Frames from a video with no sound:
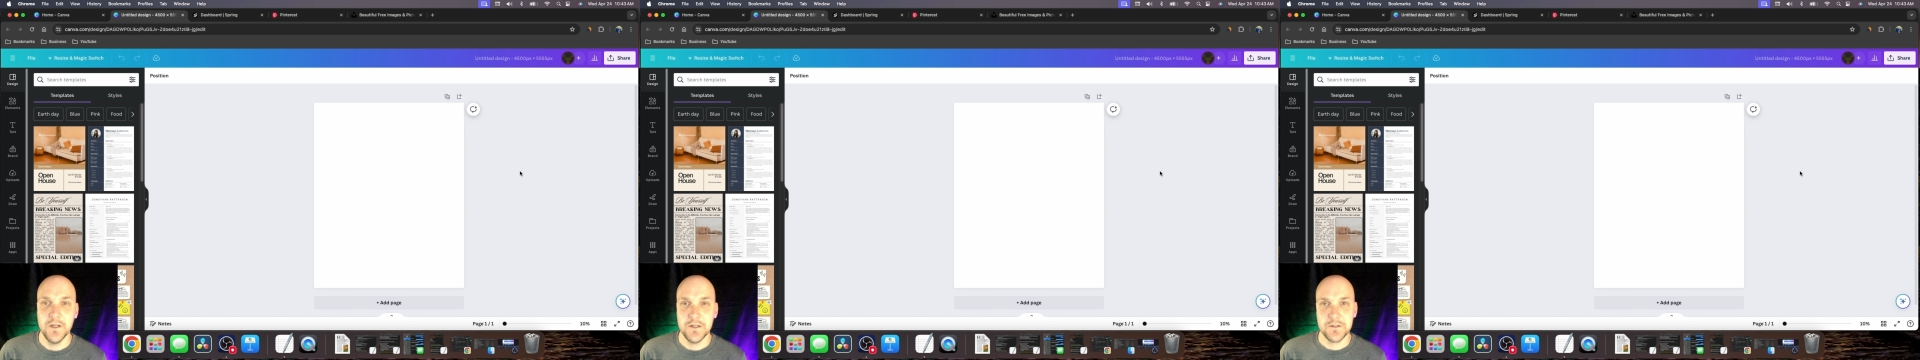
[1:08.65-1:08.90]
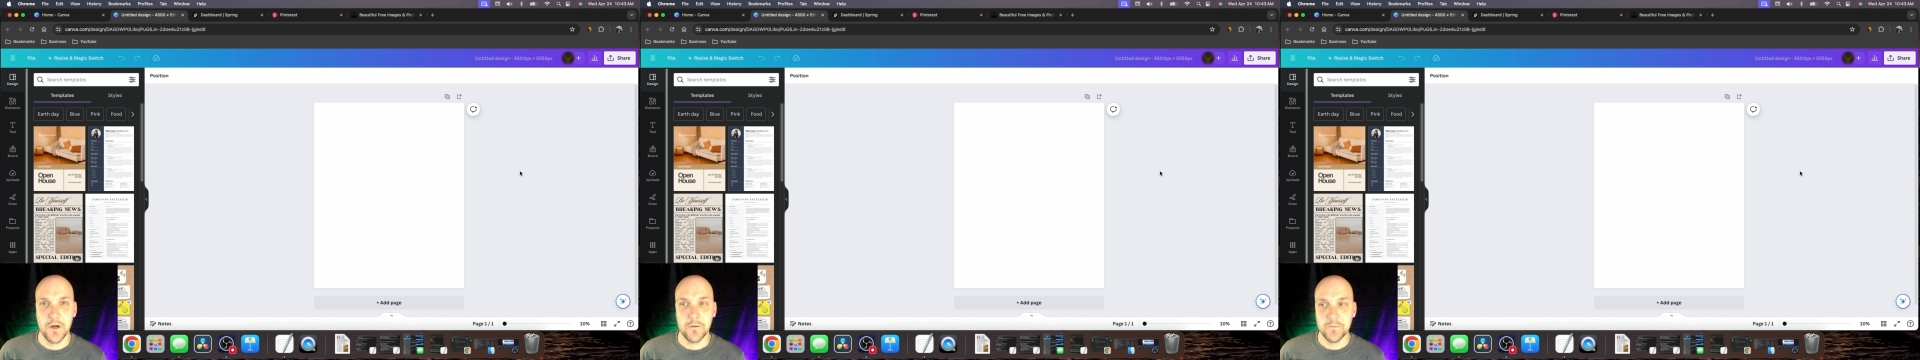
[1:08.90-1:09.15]

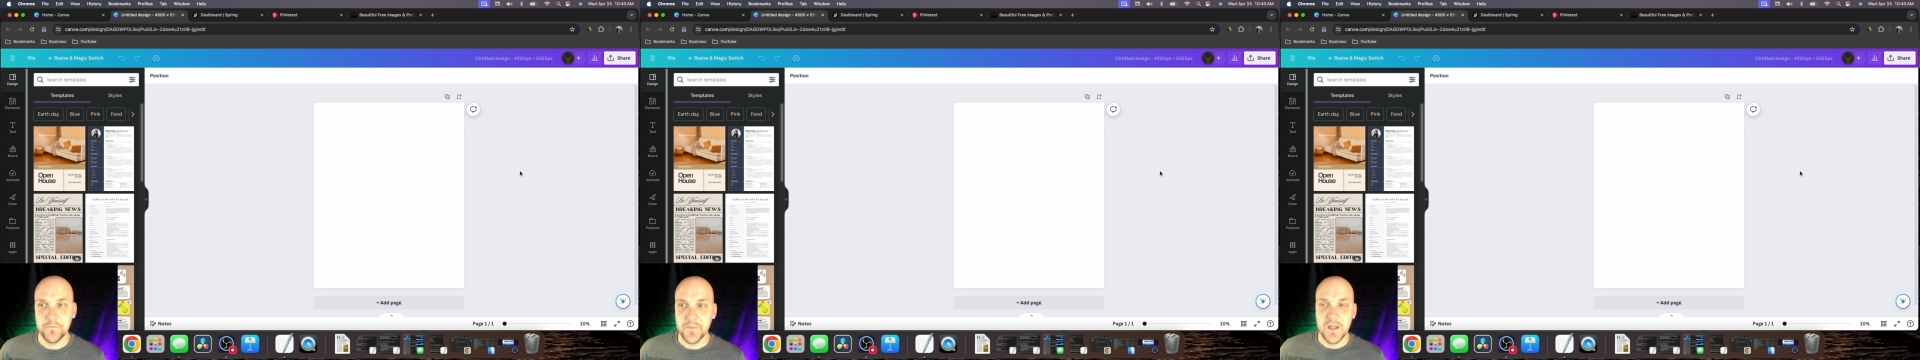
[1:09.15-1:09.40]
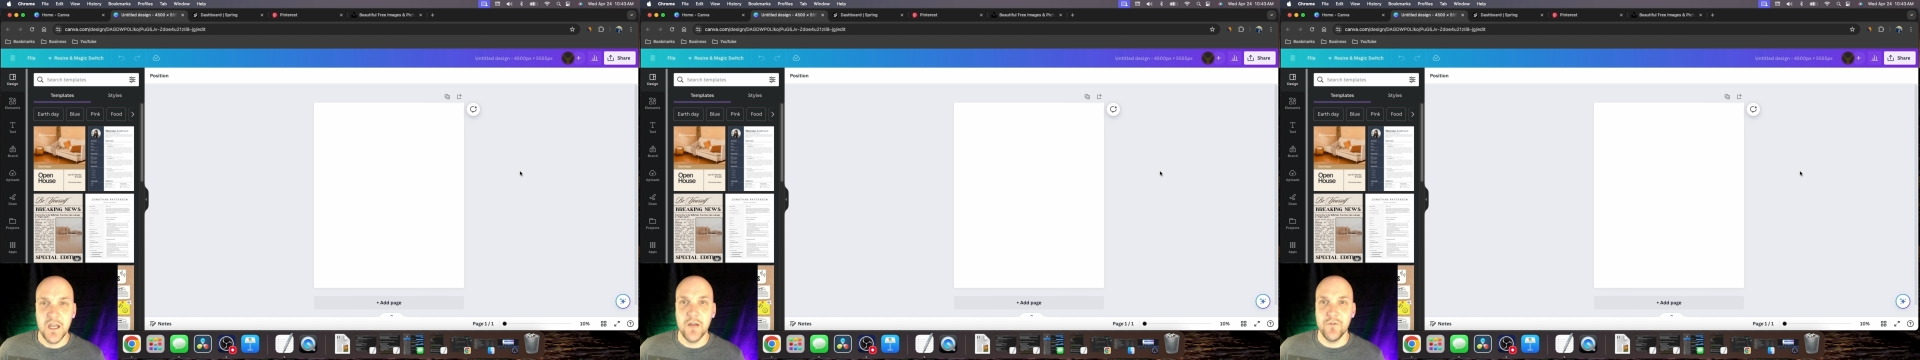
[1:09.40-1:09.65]
So
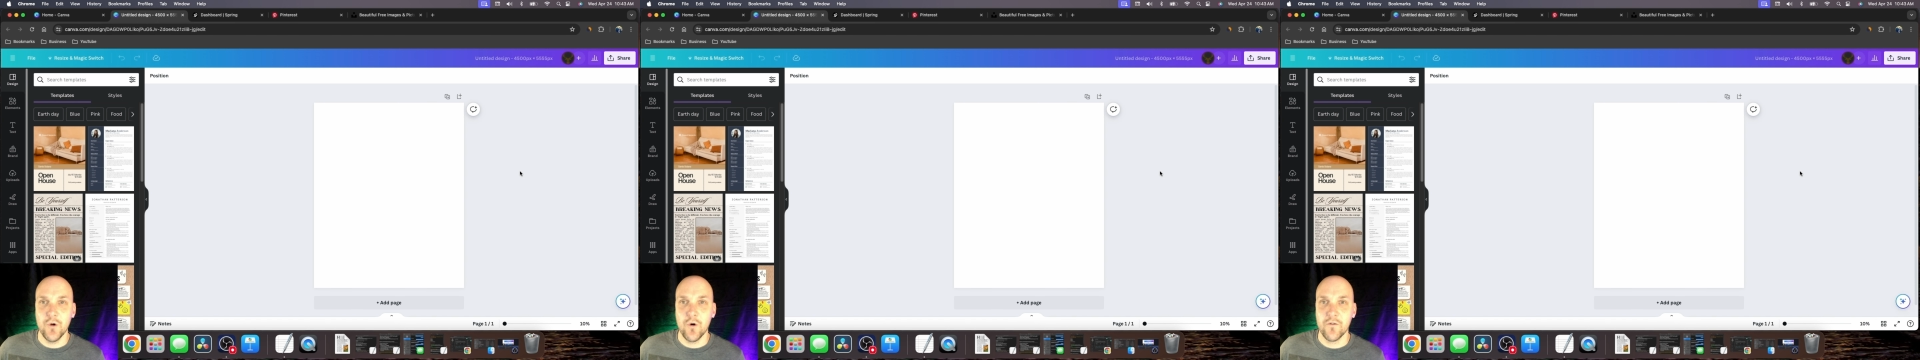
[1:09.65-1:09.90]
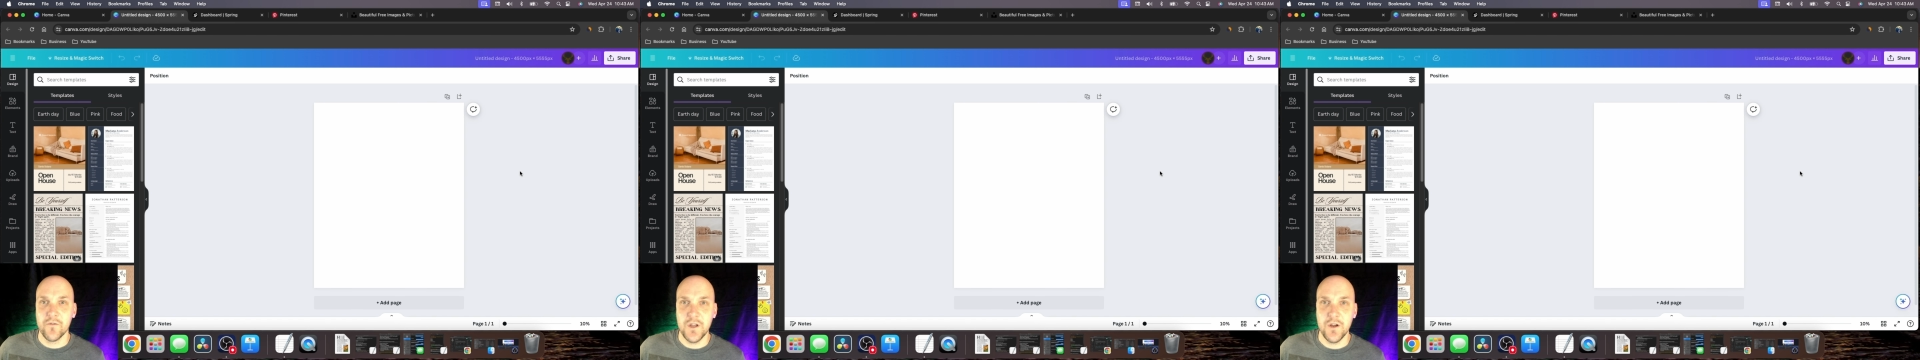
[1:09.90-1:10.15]
if you go
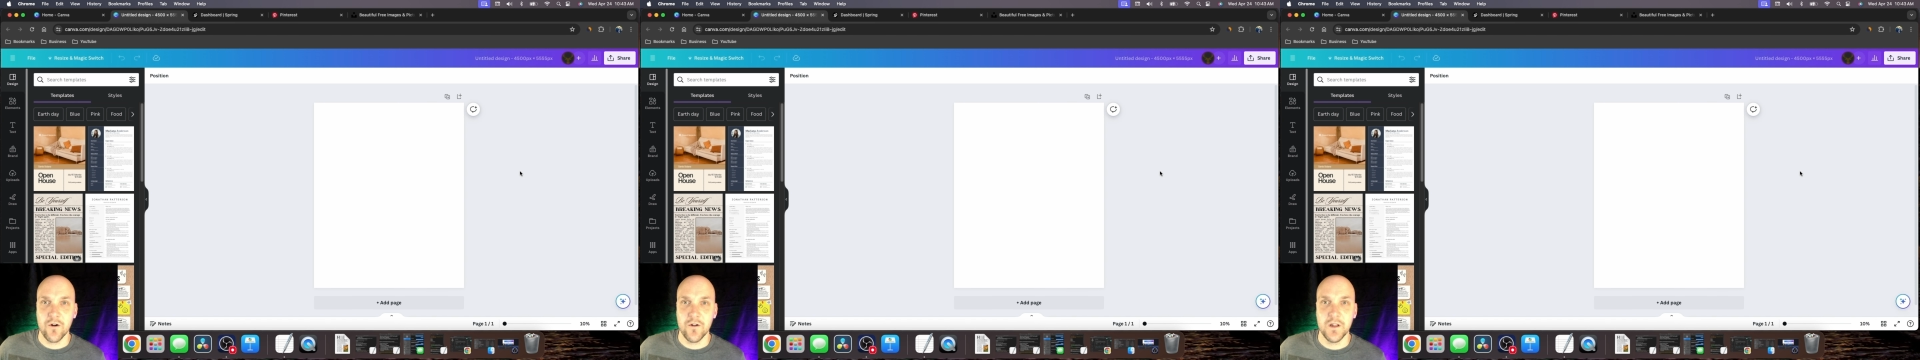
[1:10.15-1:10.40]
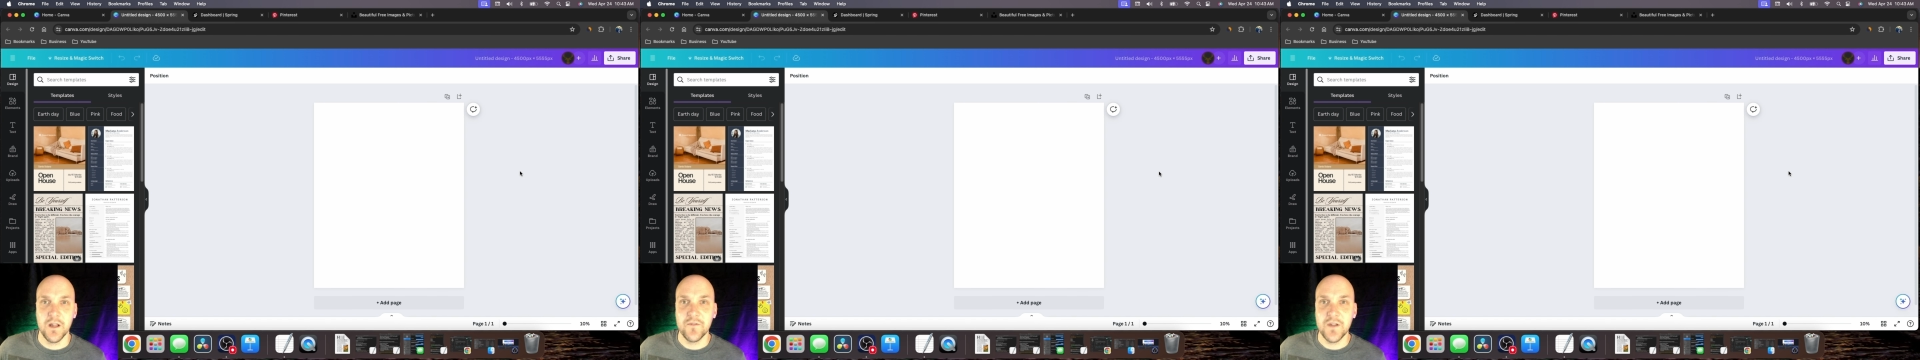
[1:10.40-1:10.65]
over here on
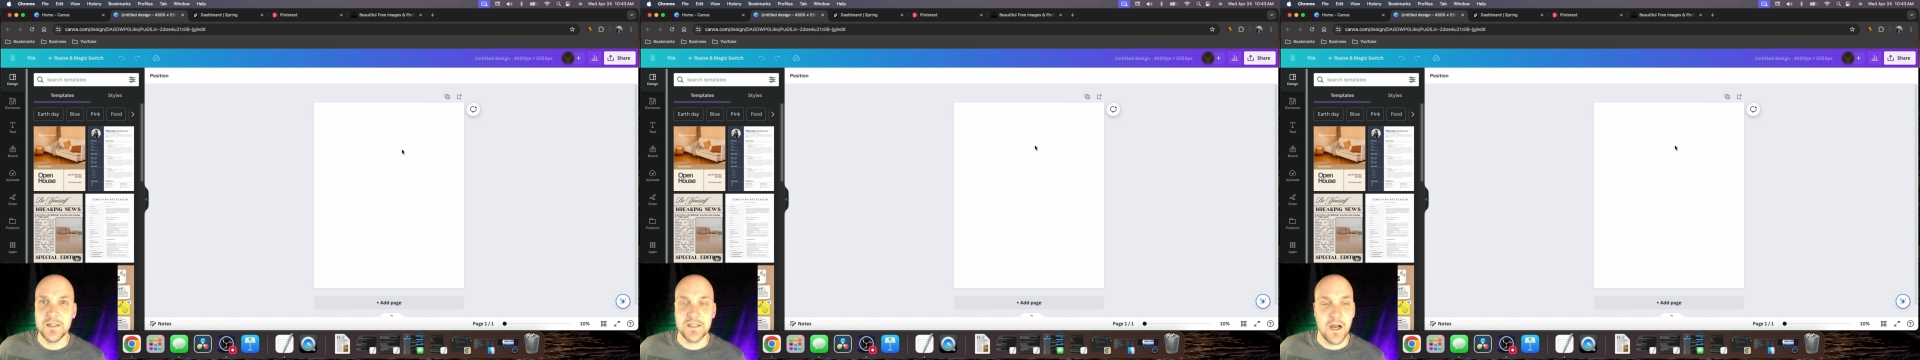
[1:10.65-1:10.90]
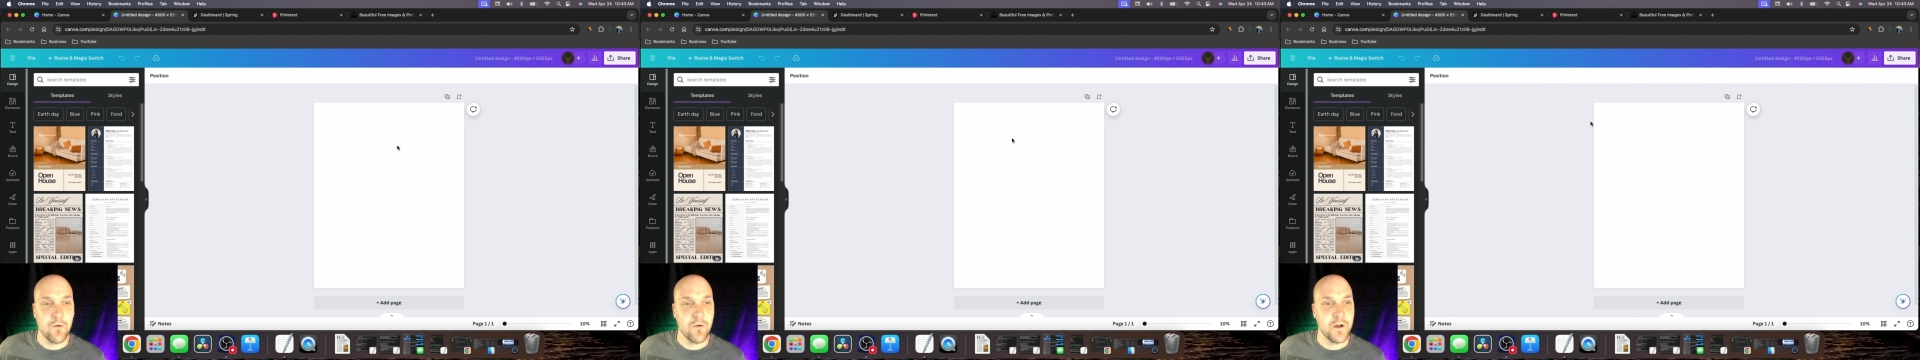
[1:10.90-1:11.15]
the left hand
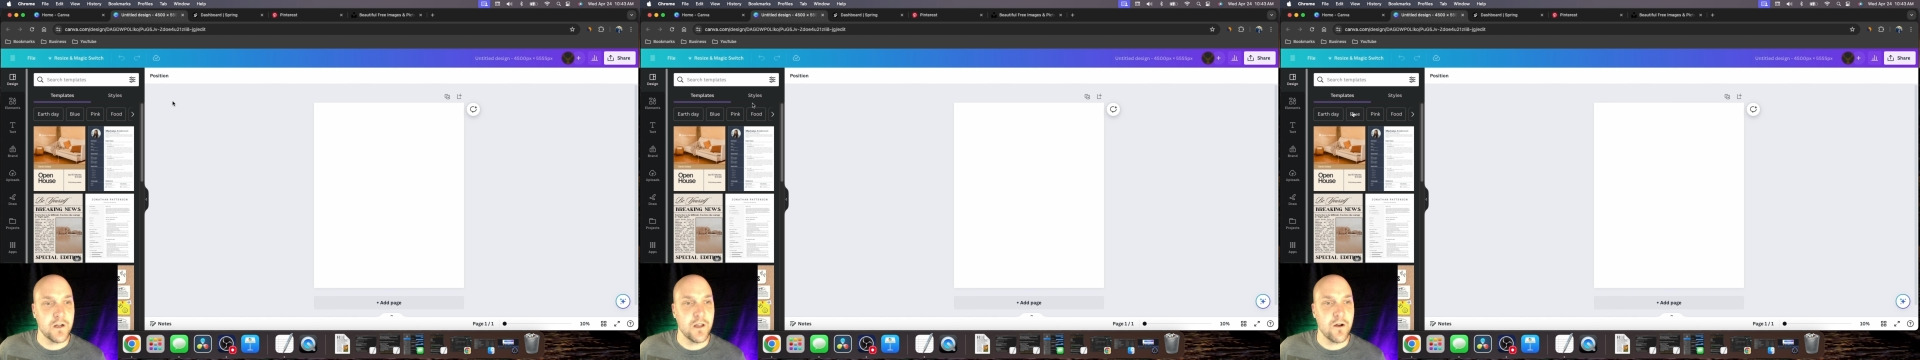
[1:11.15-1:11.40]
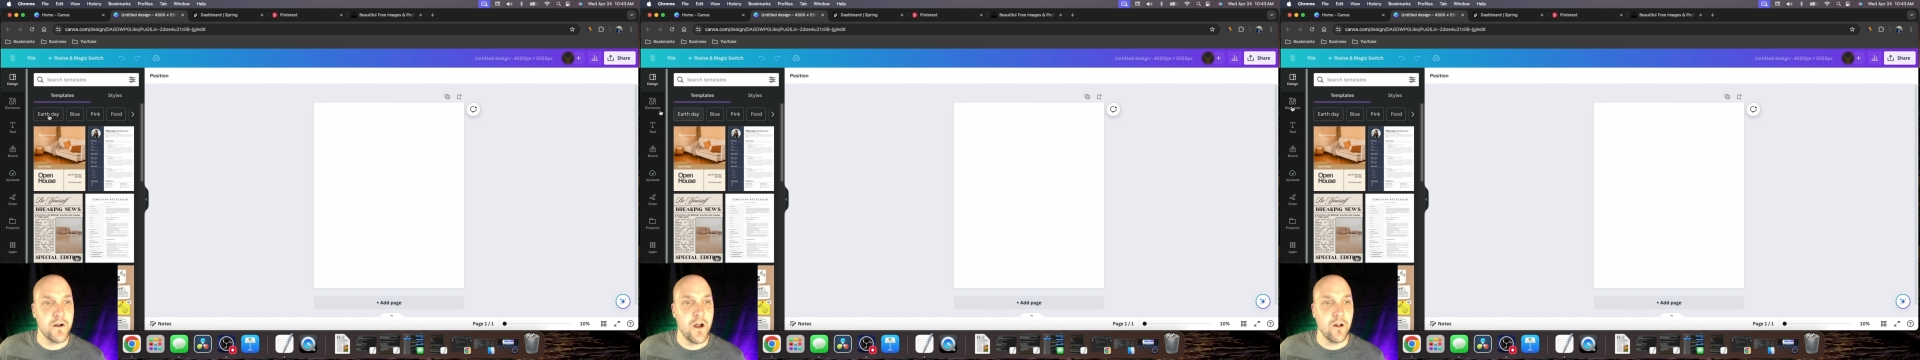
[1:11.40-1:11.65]
side, we're going to click
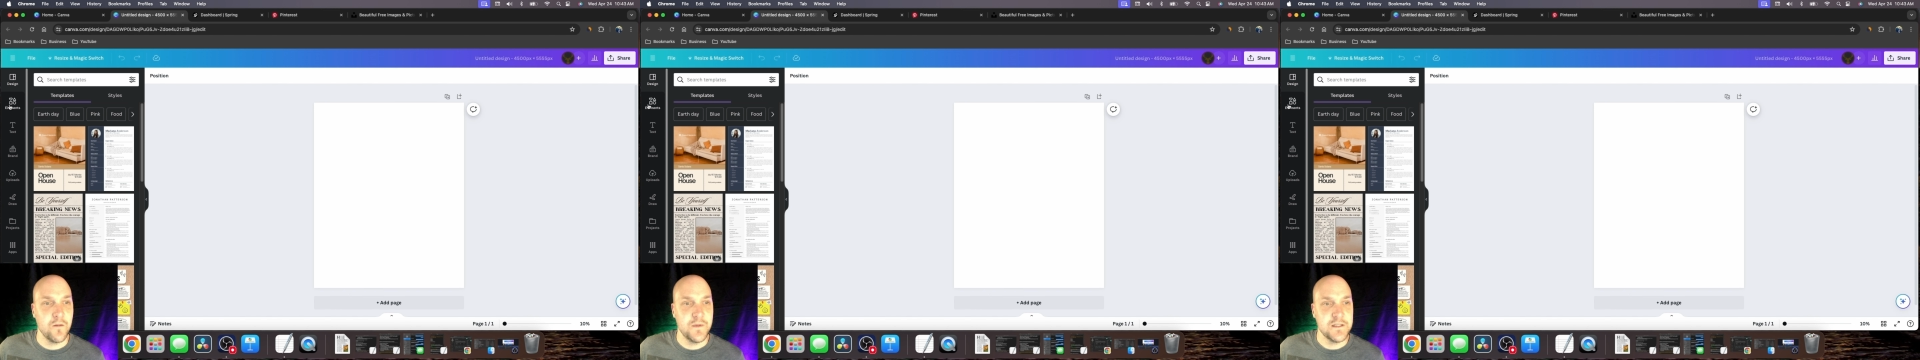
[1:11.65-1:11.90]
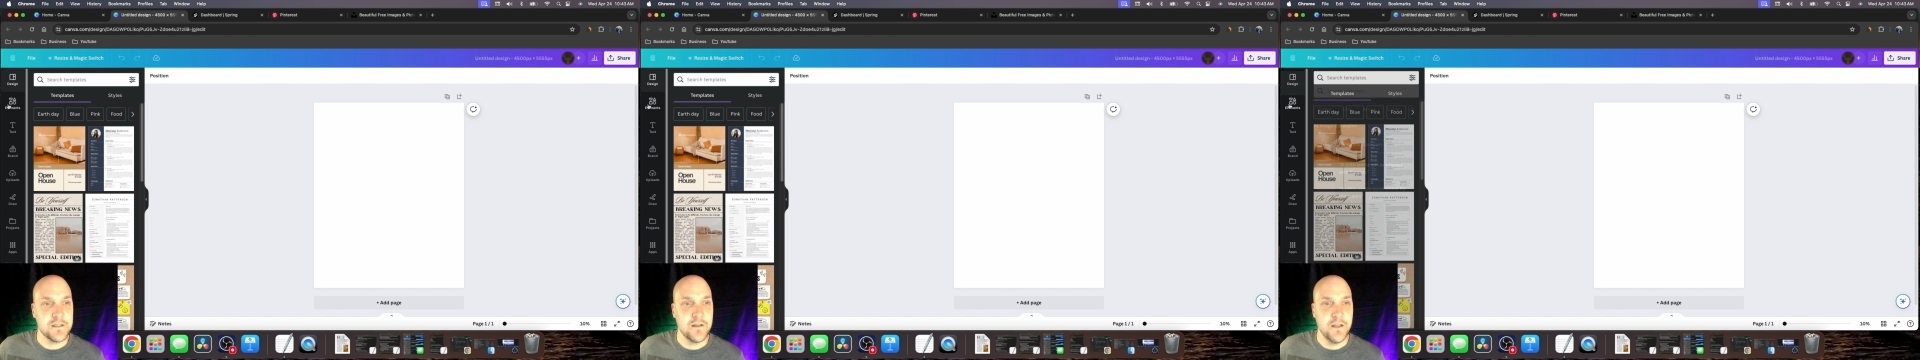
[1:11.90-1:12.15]
on elements,